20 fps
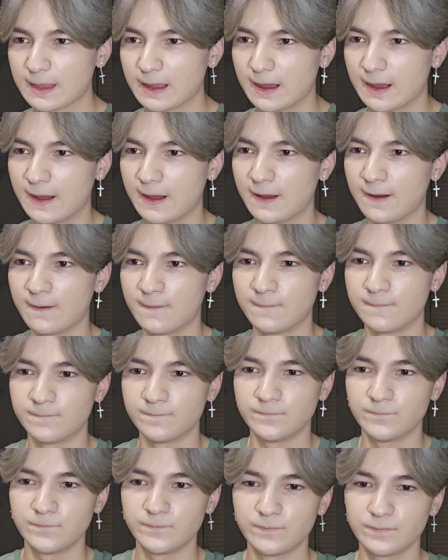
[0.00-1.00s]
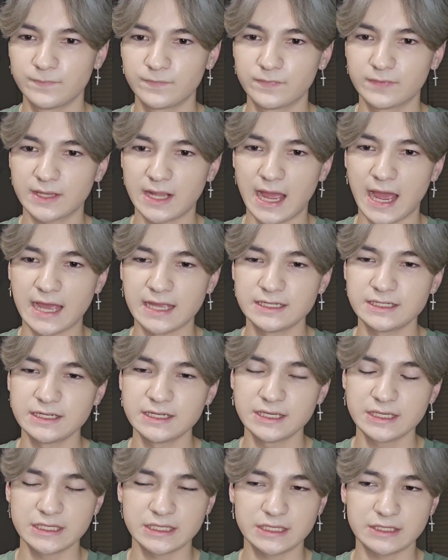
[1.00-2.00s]
I
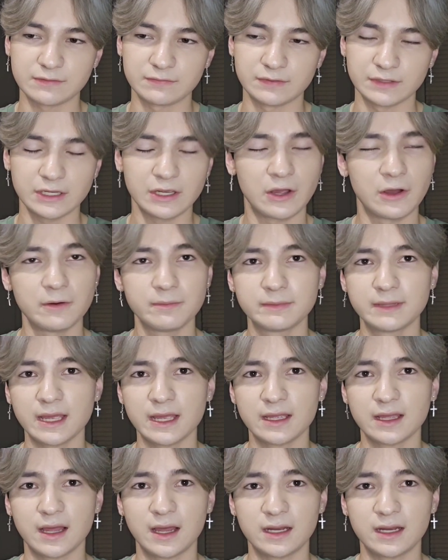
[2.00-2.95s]
just really hope that